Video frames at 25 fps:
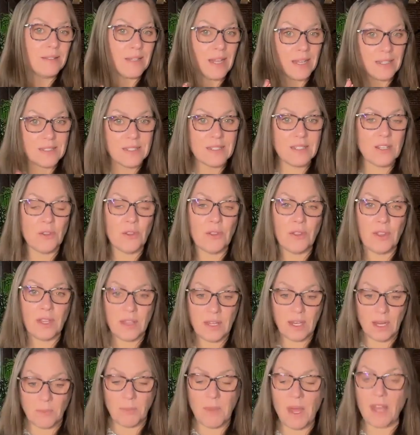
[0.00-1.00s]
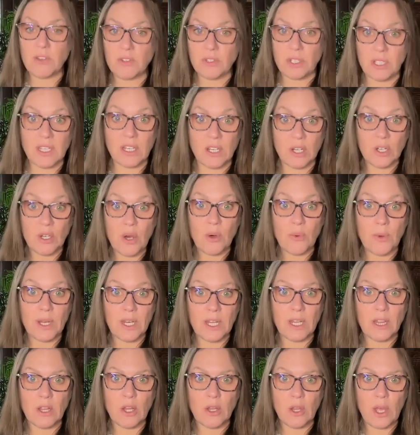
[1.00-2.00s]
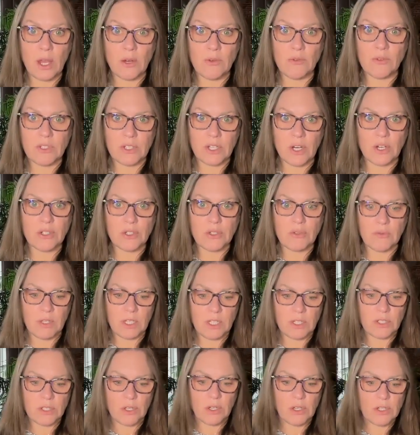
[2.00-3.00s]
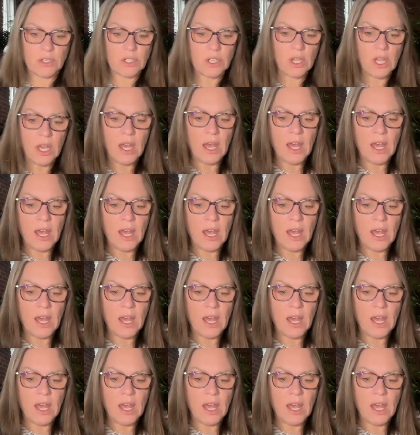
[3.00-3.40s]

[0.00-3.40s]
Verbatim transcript: And that's another thing that I'm actually going to go in and, and start to research.